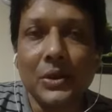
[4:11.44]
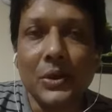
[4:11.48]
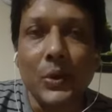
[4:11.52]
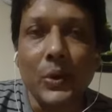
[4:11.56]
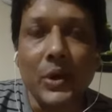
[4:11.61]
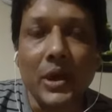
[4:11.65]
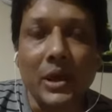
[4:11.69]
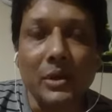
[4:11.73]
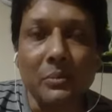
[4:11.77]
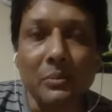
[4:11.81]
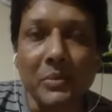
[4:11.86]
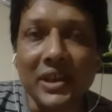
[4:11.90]

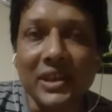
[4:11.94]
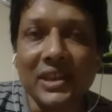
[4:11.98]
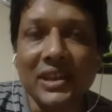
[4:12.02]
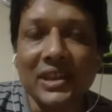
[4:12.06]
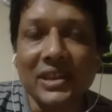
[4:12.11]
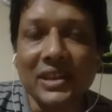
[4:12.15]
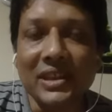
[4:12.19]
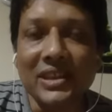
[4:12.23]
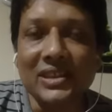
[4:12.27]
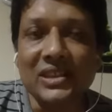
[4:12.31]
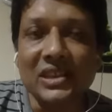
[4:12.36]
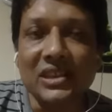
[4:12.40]
We are
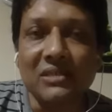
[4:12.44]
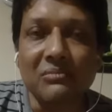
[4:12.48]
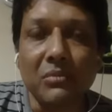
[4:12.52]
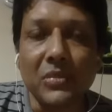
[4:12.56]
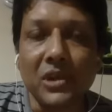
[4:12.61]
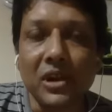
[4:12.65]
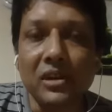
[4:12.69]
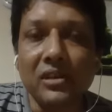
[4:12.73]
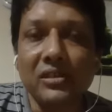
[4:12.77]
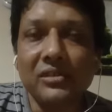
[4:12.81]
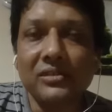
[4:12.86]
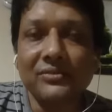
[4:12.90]
making a
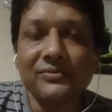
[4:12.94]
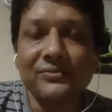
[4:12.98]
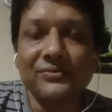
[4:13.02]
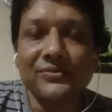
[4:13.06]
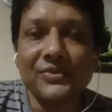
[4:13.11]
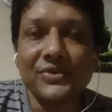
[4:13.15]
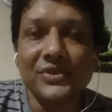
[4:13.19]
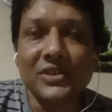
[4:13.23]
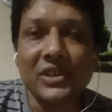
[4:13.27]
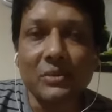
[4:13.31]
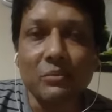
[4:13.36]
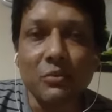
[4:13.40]
chamber,
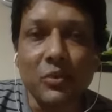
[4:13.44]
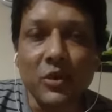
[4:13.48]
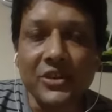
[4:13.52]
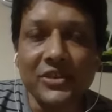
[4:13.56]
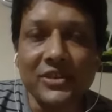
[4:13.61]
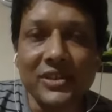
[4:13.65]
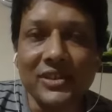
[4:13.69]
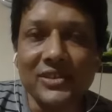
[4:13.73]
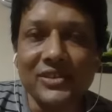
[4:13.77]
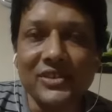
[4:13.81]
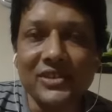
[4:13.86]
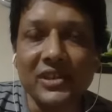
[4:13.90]

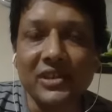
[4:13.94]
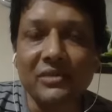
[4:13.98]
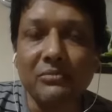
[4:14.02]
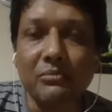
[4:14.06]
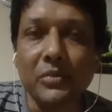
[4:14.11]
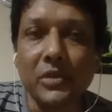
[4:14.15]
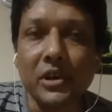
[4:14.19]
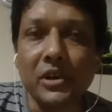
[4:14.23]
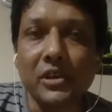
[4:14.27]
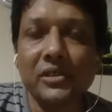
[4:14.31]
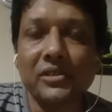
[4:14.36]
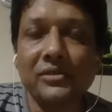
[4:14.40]
simulation
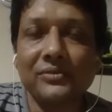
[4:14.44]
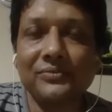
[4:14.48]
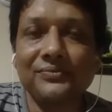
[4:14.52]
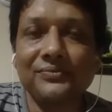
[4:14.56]
chamber.